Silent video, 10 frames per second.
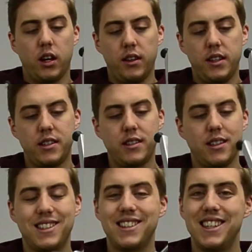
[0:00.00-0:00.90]
this is the
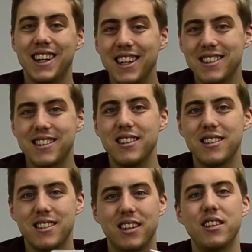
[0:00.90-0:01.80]
6
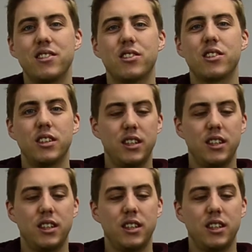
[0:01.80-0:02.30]
slicer.